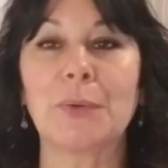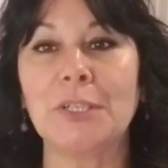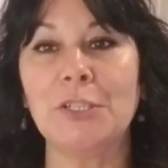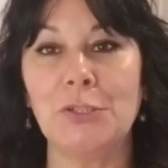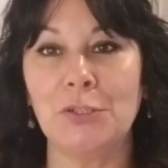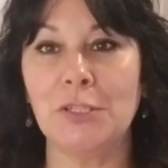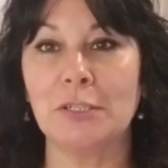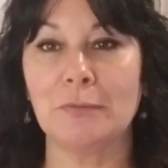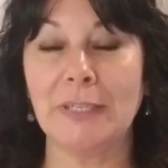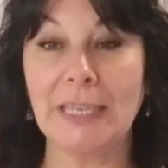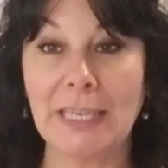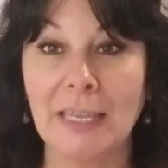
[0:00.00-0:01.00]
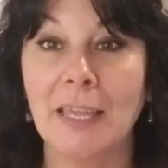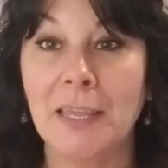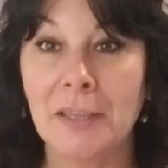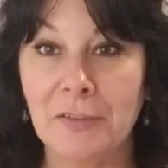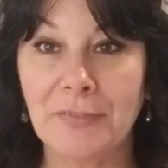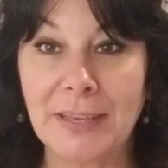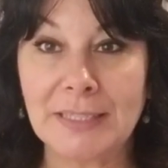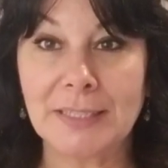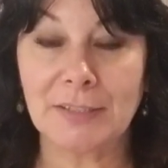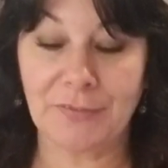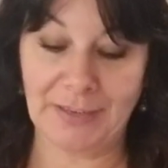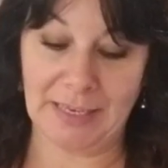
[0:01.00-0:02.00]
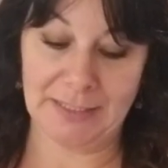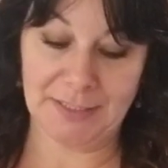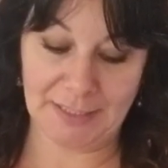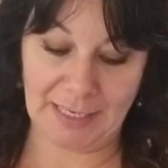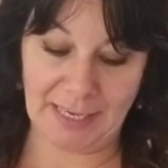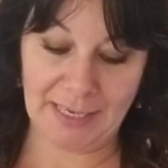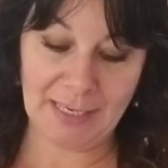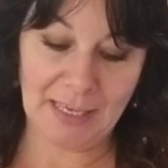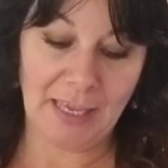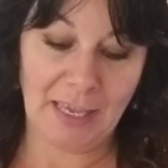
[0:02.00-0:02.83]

We're going to do your reading face to face, okay?